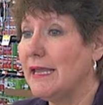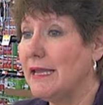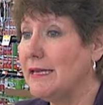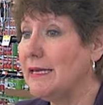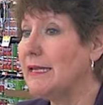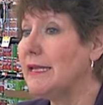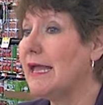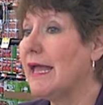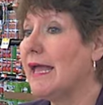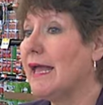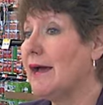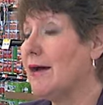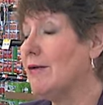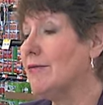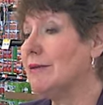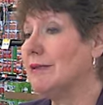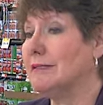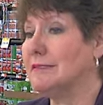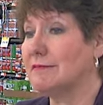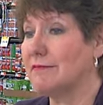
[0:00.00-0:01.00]
Eating
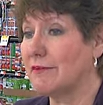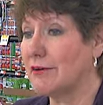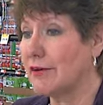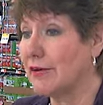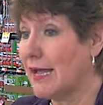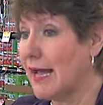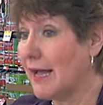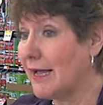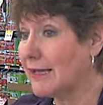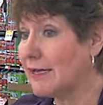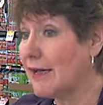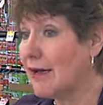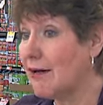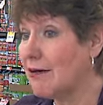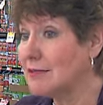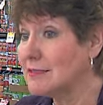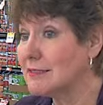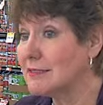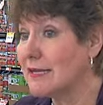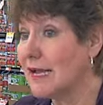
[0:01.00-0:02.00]
out is a very high
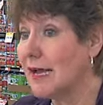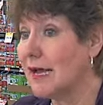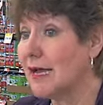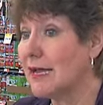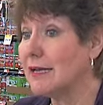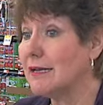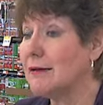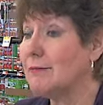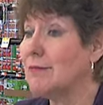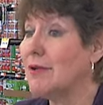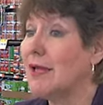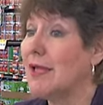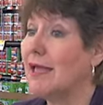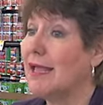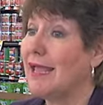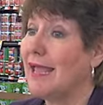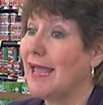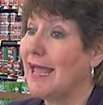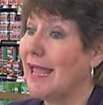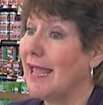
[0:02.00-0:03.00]
cost item,
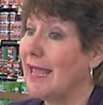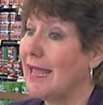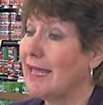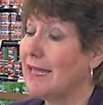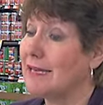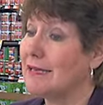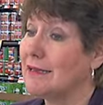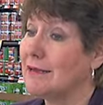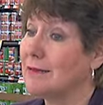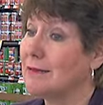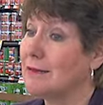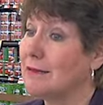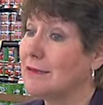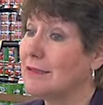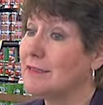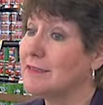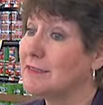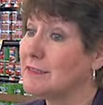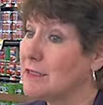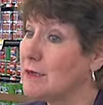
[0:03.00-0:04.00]
and
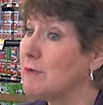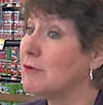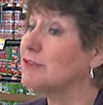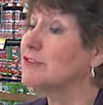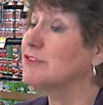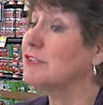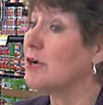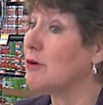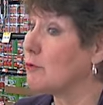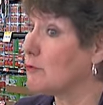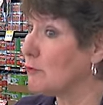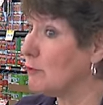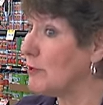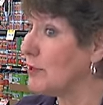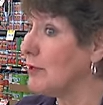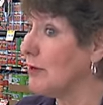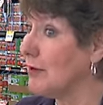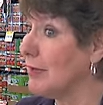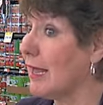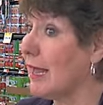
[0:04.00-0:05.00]
consumers don't
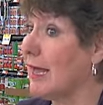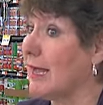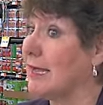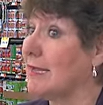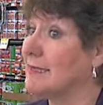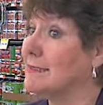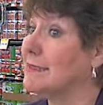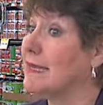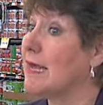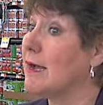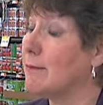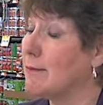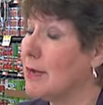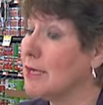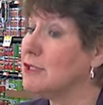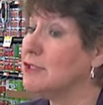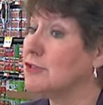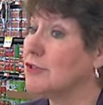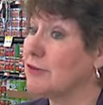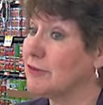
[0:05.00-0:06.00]
realize how
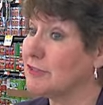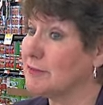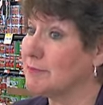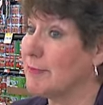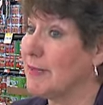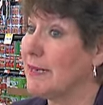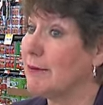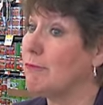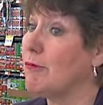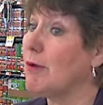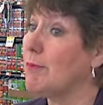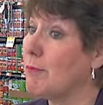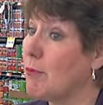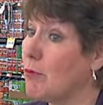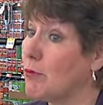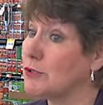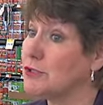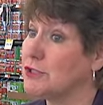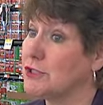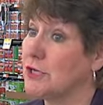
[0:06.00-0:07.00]
much they're spent, what
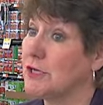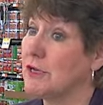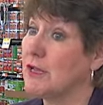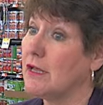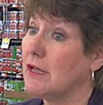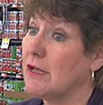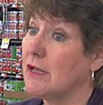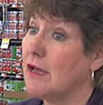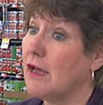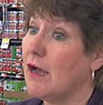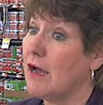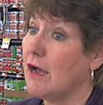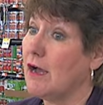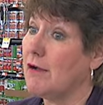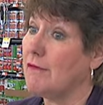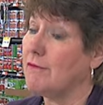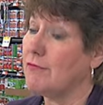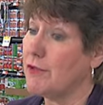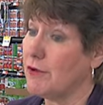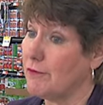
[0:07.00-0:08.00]
portion
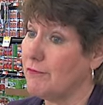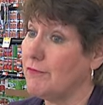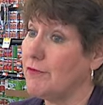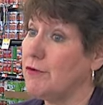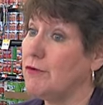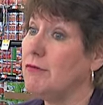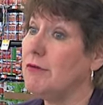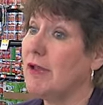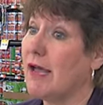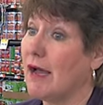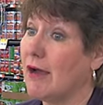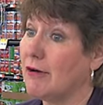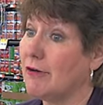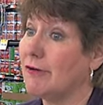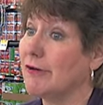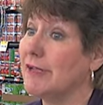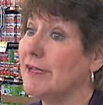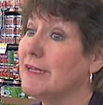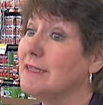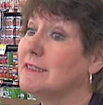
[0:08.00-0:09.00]
of their food
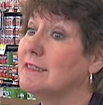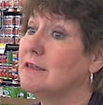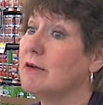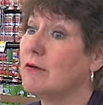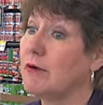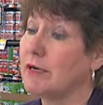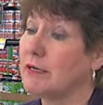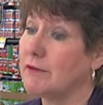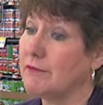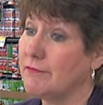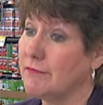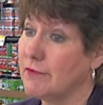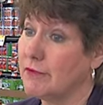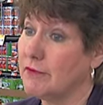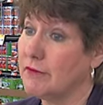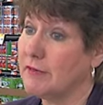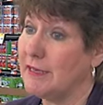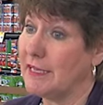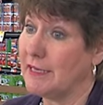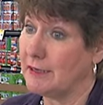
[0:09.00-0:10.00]
dollar is going to
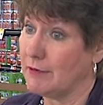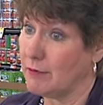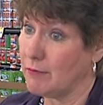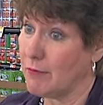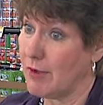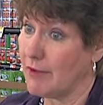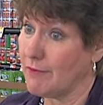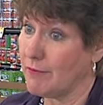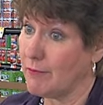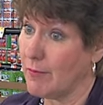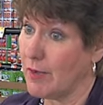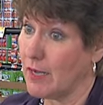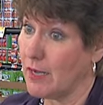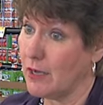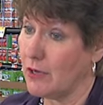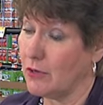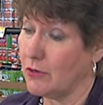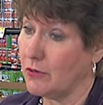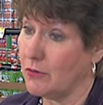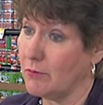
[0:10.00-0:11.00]
food eaten away from
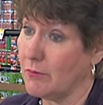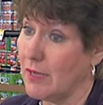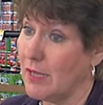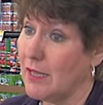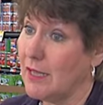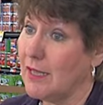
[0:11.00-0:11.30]
home.